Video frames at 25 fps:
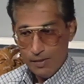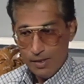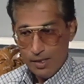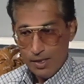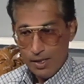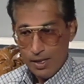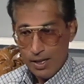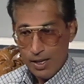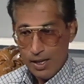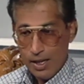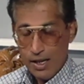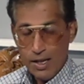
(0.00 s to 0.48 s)

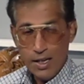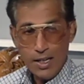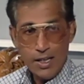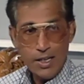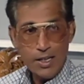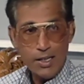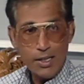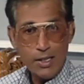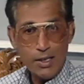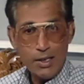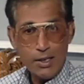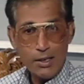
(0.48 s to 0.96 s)
No, and
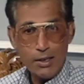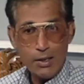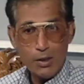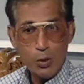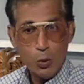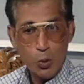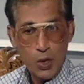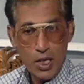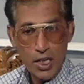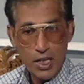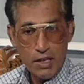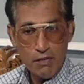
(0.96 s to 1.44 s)
the
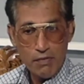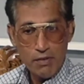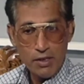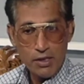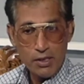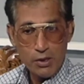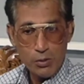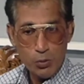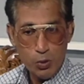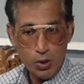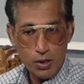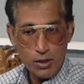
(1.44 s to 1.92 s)
only
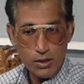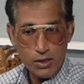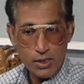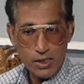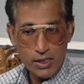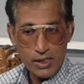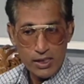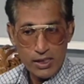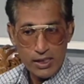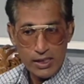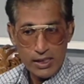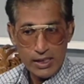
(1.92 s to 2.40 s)
difference was
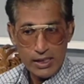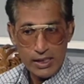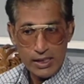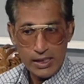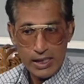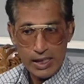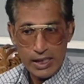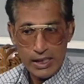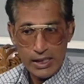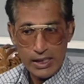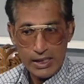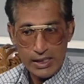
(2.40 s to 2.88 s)

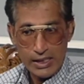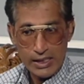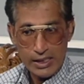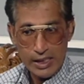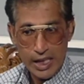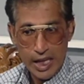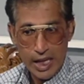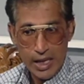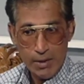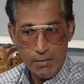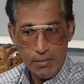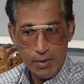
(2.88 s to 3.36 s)
that this
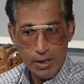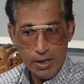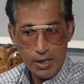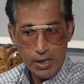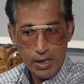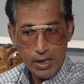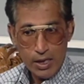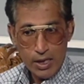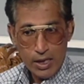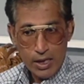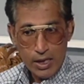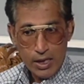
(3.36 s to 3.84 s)
time
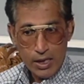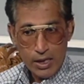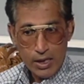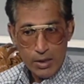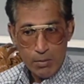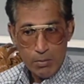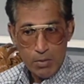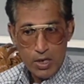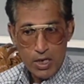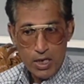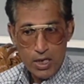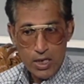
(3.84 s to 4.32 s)
the
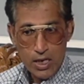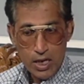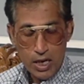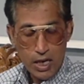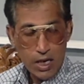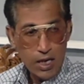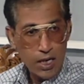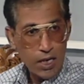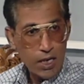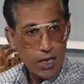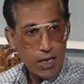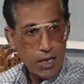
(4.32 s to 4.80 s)
media
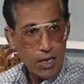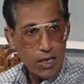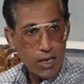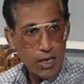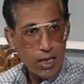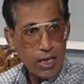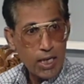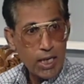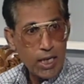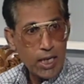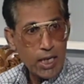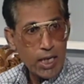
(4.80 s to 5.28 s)

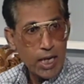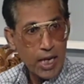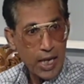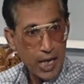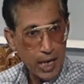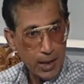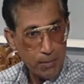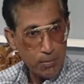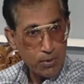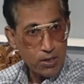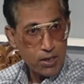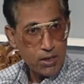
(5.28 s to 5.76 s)

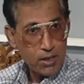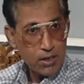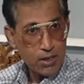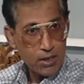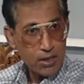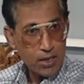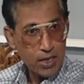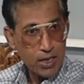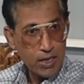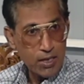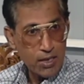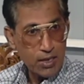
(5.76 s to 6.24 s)
helped
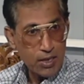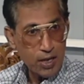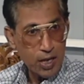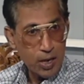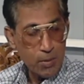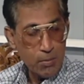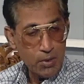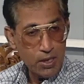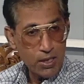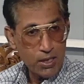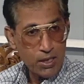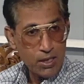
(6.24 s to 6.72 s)
Indian
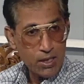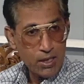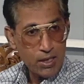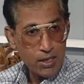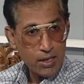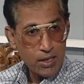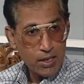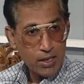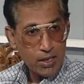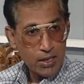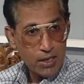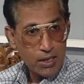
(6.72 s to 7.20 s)
Army,
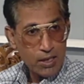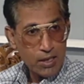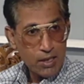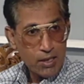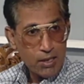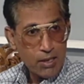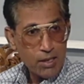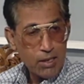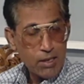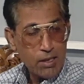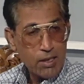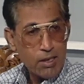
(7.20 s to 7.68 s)

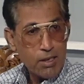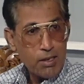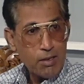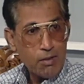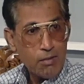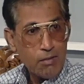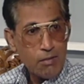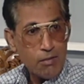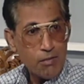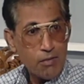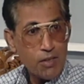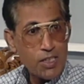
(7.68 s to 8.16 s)

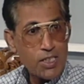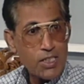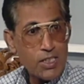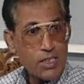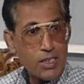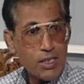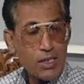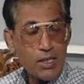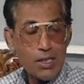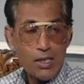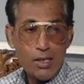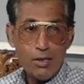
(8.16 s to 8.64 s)
which
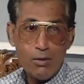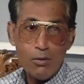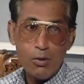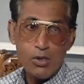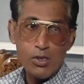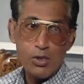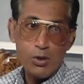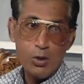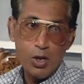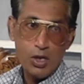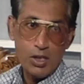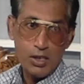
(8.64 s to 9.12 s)

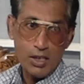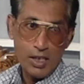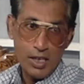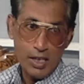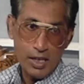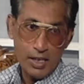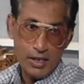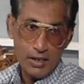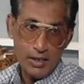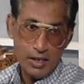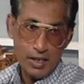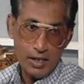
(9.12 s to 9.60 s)
was not there
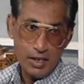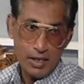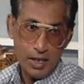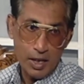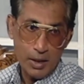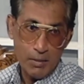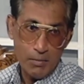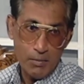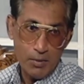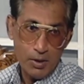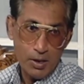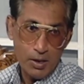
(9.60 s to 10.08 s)
at that
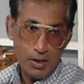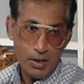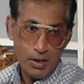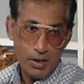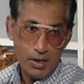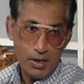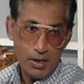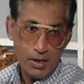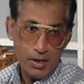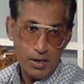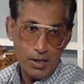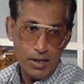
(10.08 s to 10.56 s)
time.
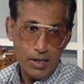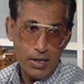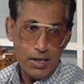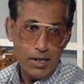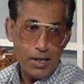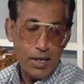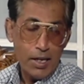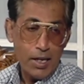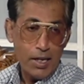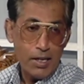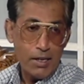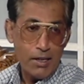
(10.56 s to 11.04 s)

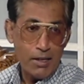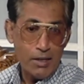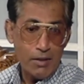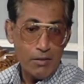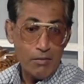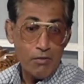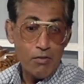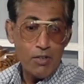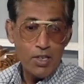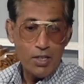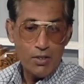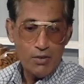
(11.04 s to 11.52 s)

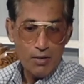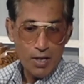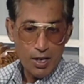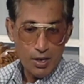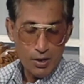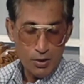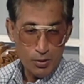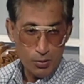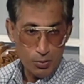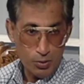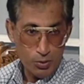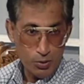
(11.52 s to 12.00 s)
And we
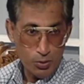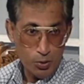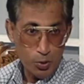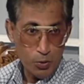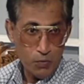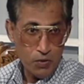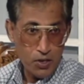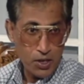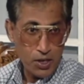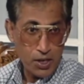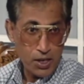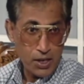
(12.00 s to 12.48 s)
tried to
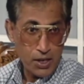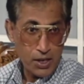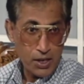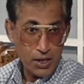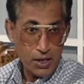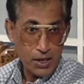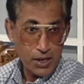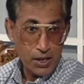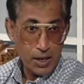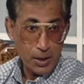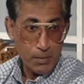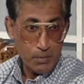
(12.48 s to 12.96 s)

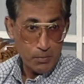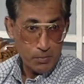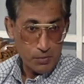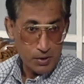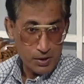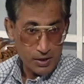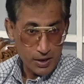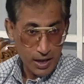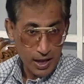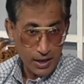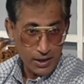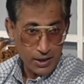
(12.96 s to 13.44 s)
overcome
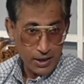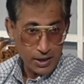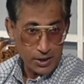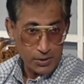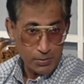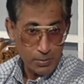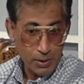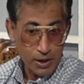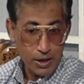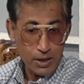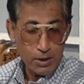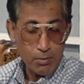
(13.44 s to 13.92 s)
that
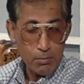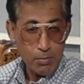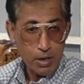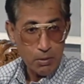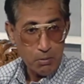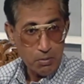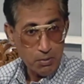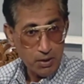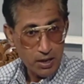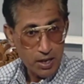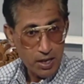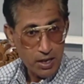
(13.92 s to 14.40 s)
aspect by
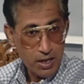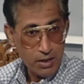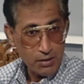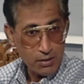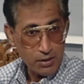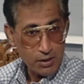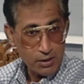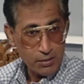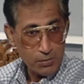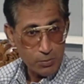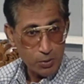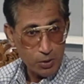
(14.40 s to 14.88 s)
bringing out
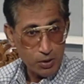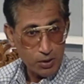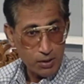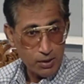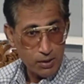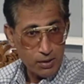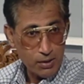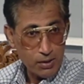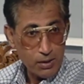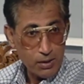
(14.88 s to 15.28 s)
this book.